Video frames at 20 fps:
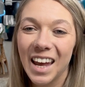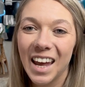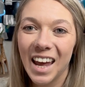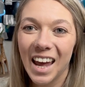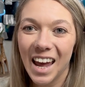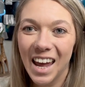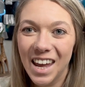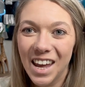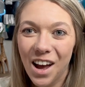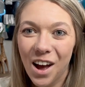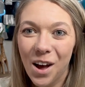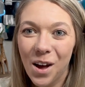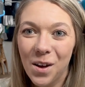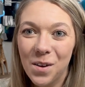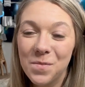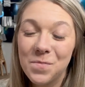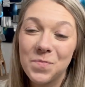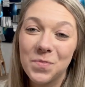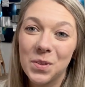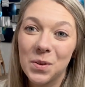Hey
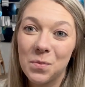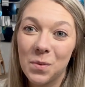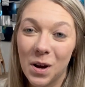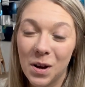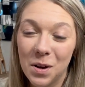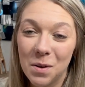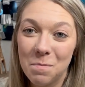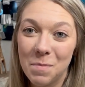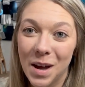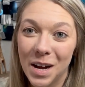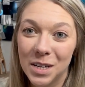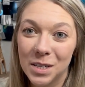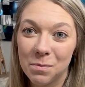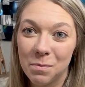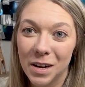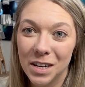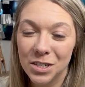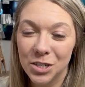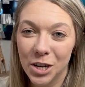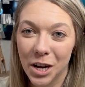y'all! Welcome back to
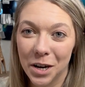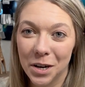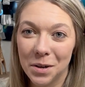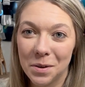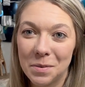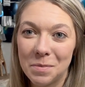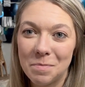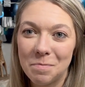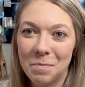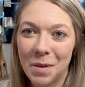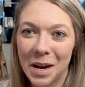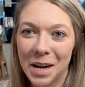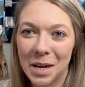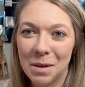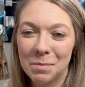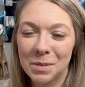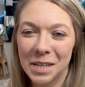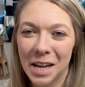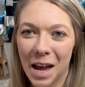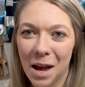my channel. My
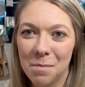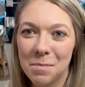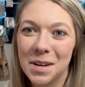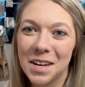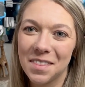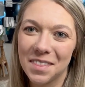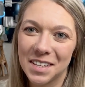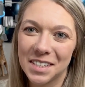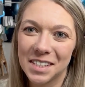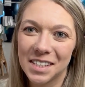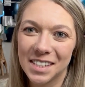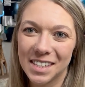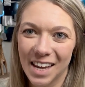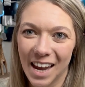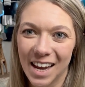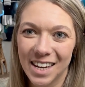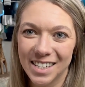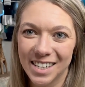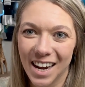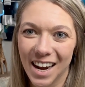name's Abby and this is
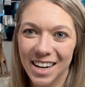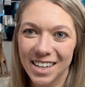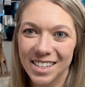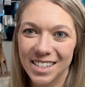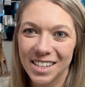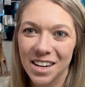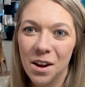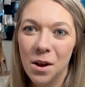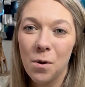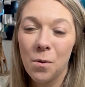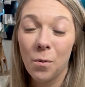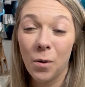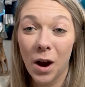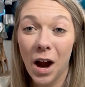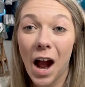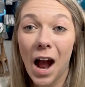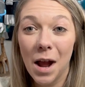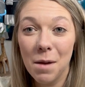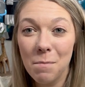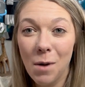Get Decked,
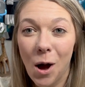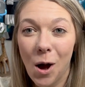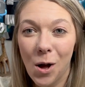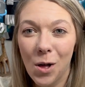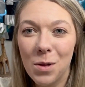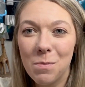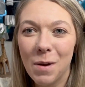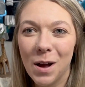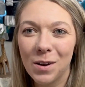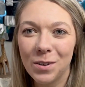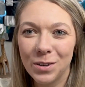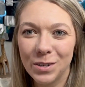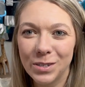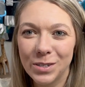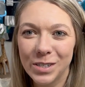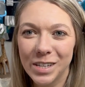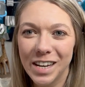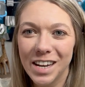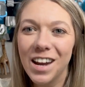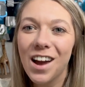where I'm all about
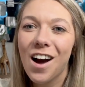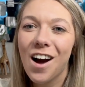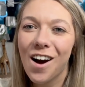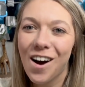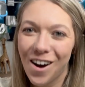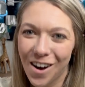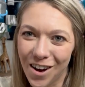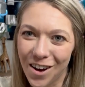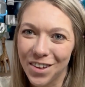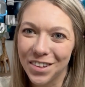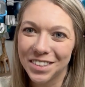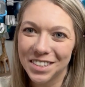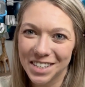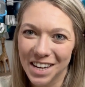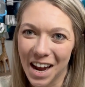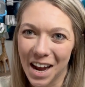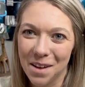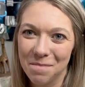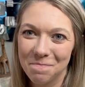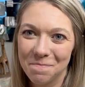cruising all the
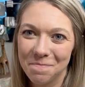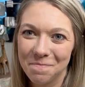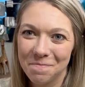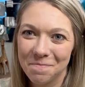time.